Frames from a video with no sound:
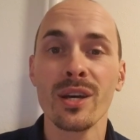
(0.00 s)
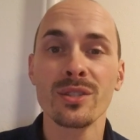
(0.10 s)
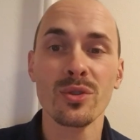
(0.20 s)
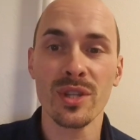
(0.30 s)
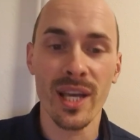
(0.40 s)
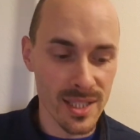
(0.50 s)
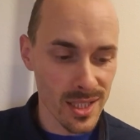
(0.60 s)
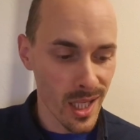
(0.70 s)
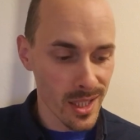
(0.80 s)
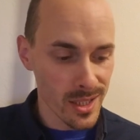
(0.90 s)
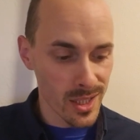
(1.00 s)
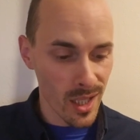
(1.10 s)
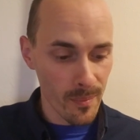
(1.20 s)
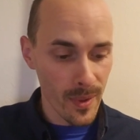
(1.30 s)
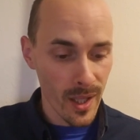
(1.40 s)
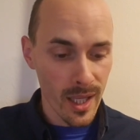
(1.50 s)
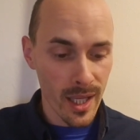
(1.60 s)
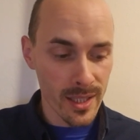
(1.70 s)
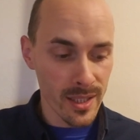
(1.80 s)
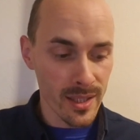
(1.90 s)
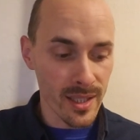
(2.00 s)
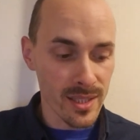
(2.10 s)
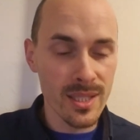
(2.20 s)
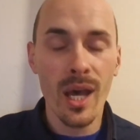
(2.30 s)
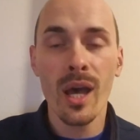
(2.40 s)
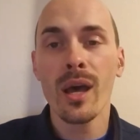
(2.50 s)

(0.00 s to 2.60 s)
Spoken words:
So let's jump into this.